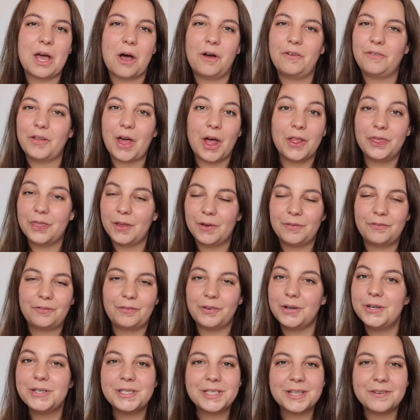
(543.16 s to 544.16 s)
of the
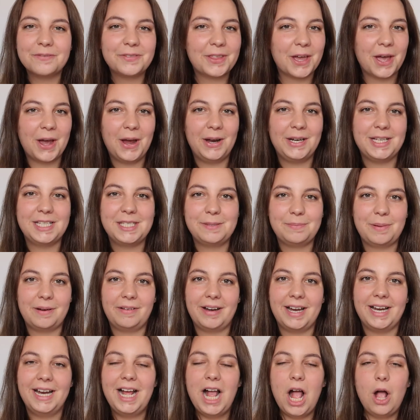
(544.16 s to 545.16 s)
Fruits of the Holy
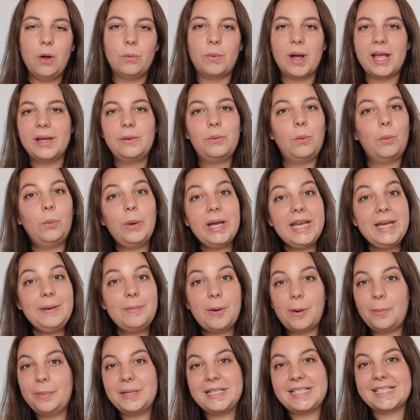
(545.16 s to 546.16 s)
Spirit, where we
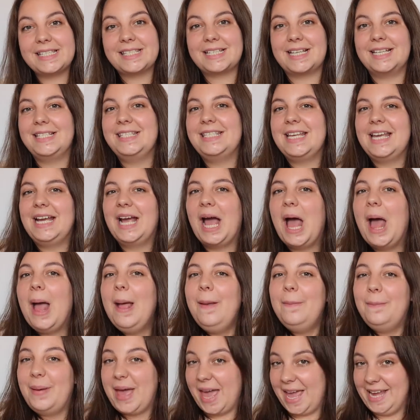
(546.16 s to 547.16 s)
will be discussing
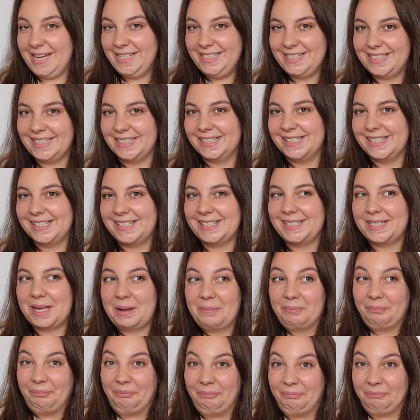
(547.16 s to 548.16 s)
patience.
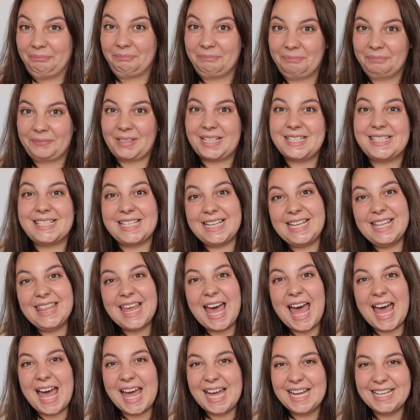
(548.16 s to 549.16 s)
See you
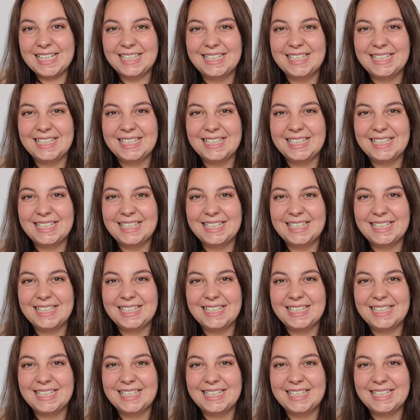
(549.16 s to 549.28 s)
there.